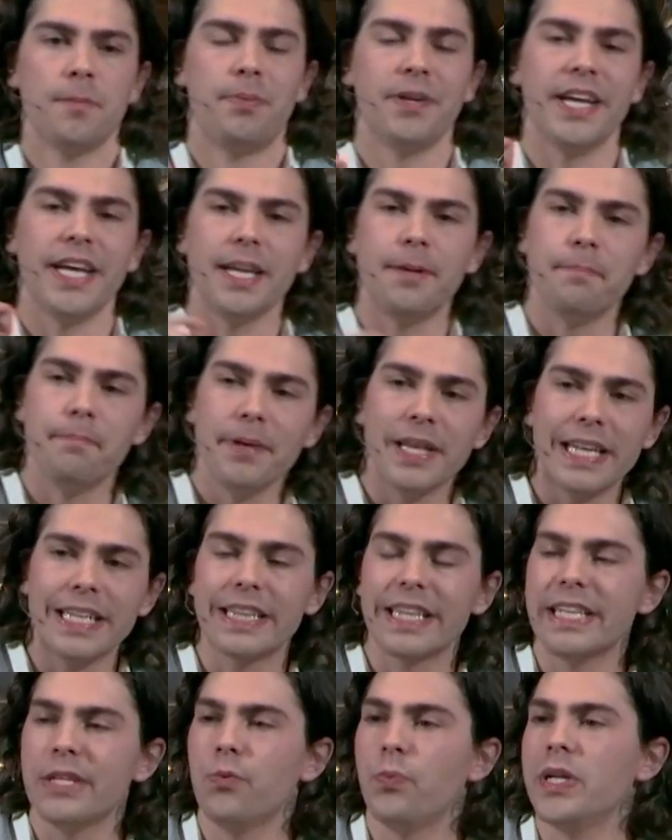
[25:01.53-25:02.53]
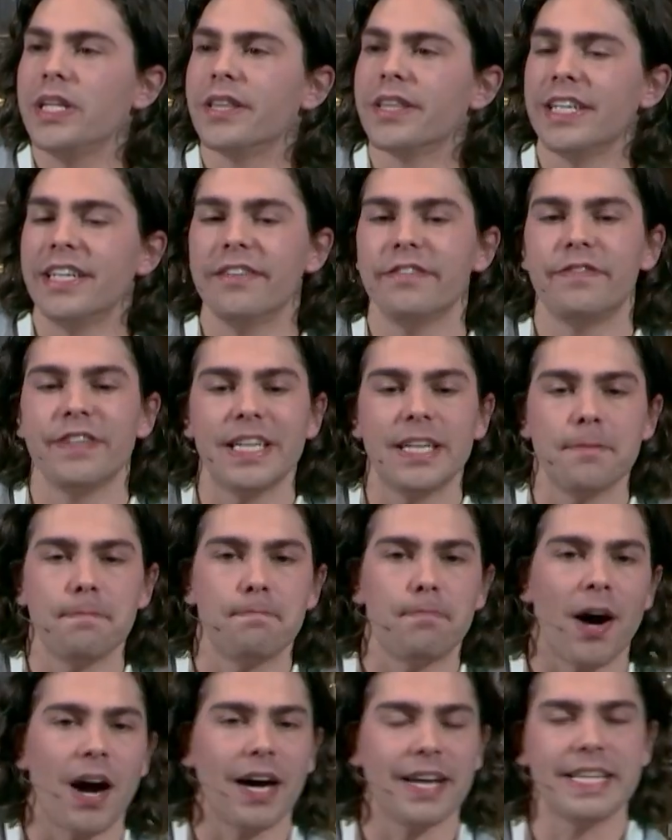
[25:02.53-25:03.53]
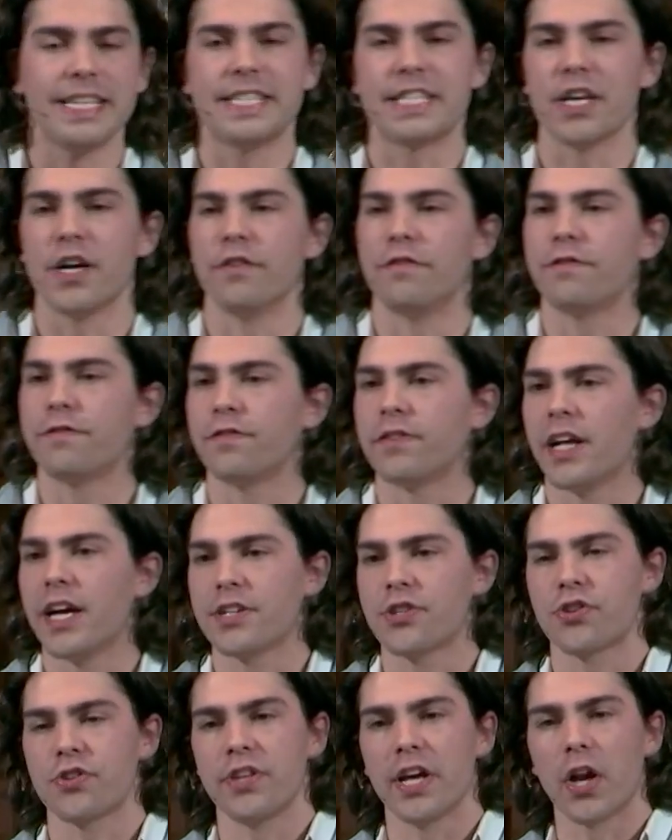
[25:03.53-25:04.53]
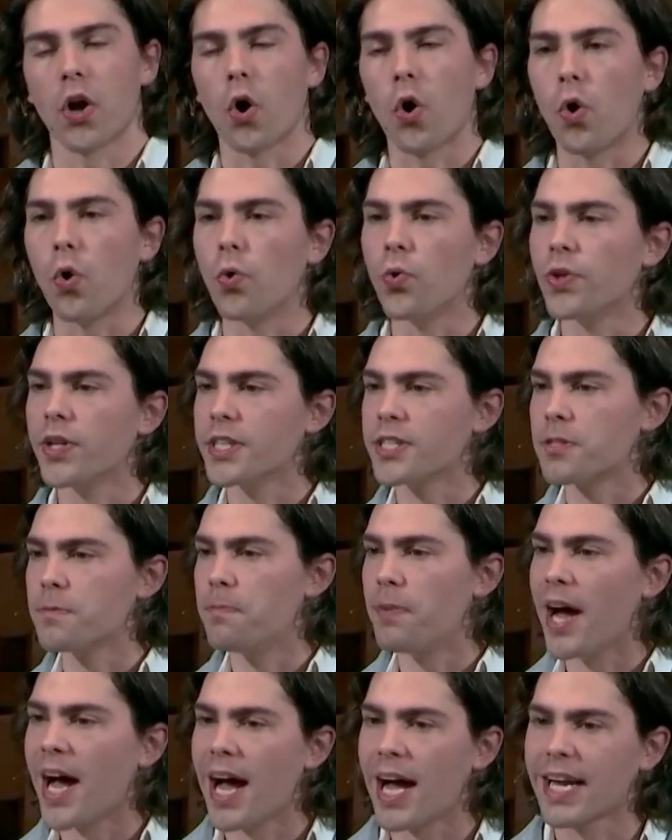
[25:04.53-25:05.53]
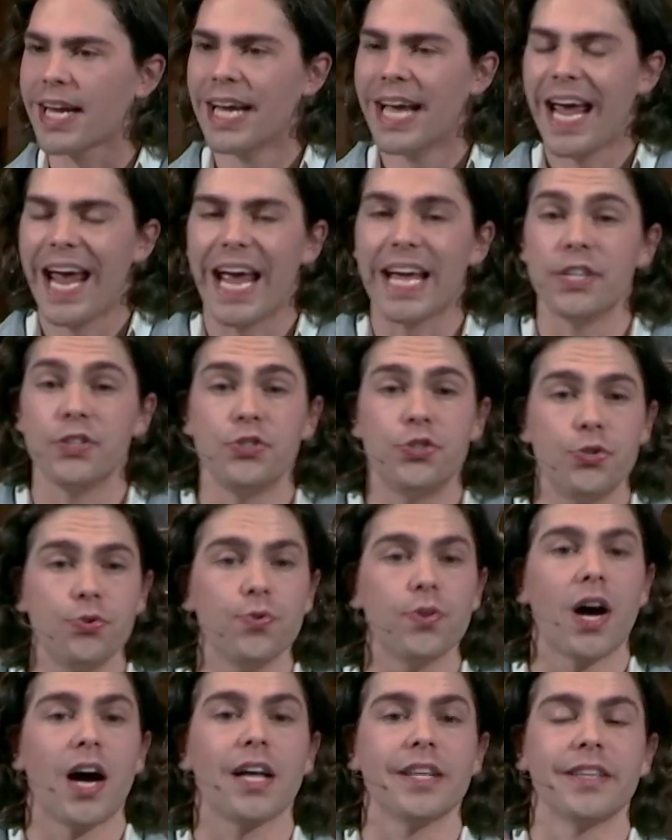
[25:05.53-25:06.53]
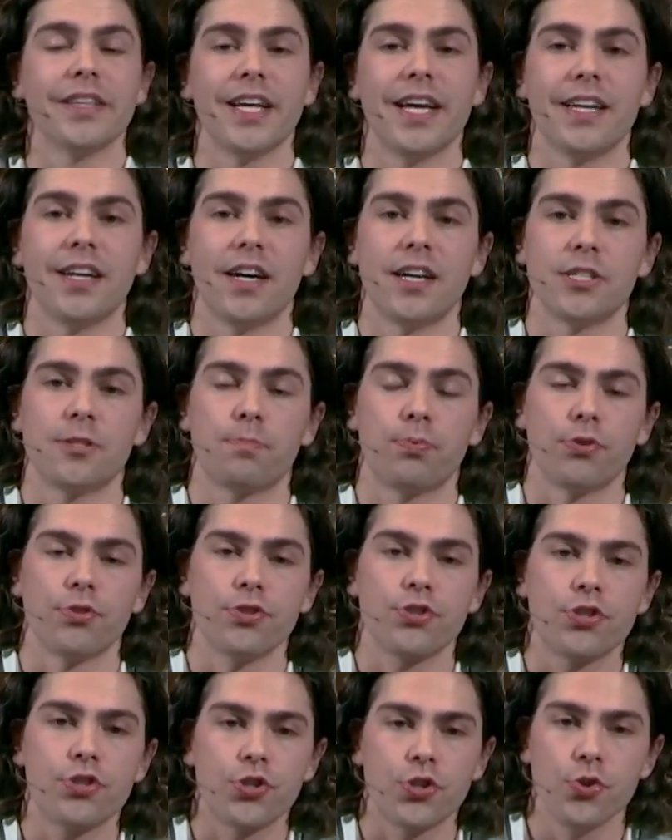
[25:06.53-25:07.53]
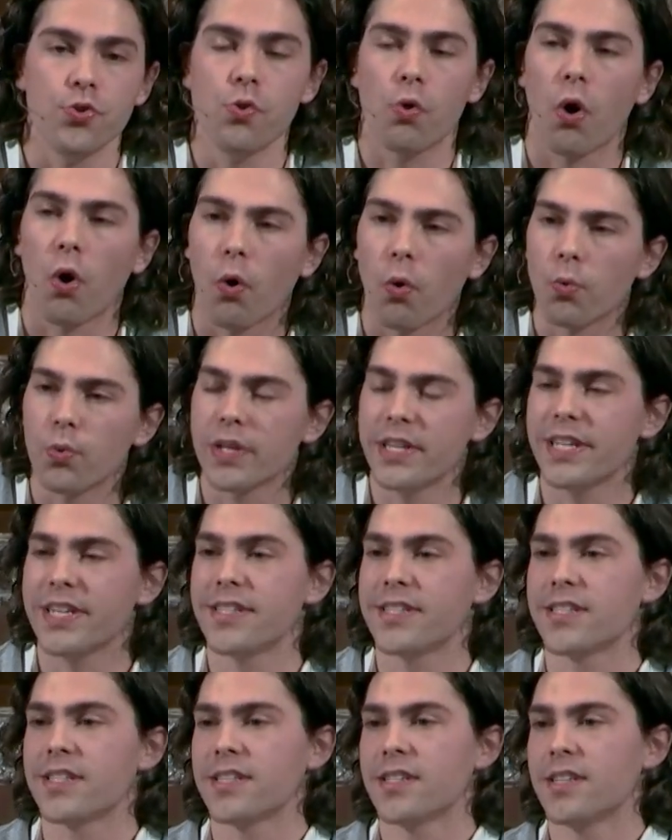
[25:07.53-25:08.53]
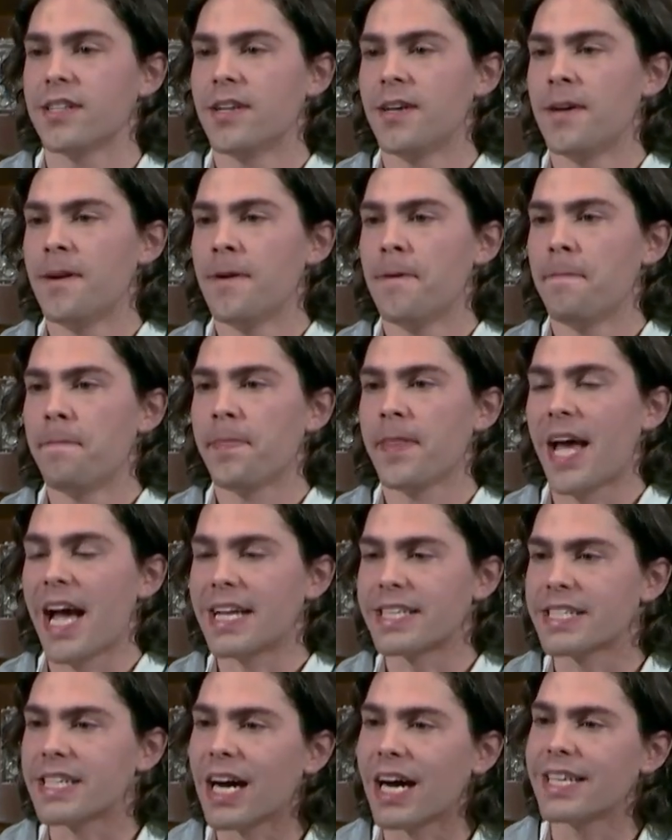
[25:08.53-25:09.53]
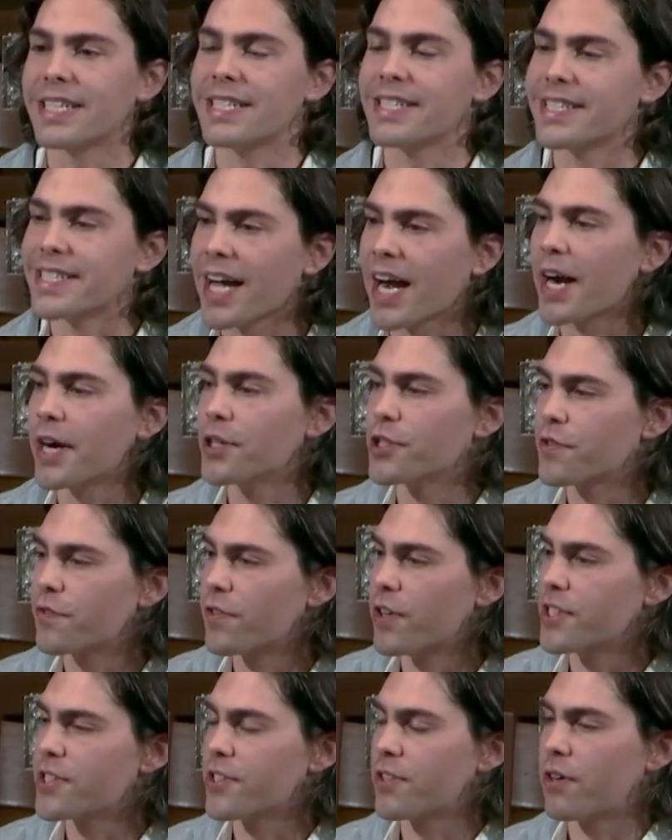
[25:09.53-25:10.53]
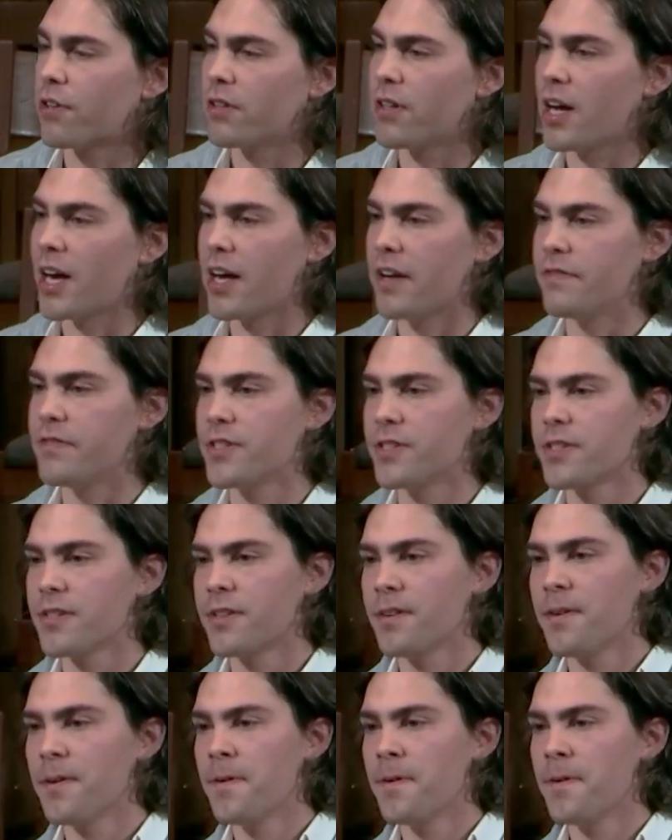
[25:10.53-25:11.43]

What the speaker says: but admittedly we live in bodies of flesh that hold us back and do not let us pursue holiness as God desires for us in our lives.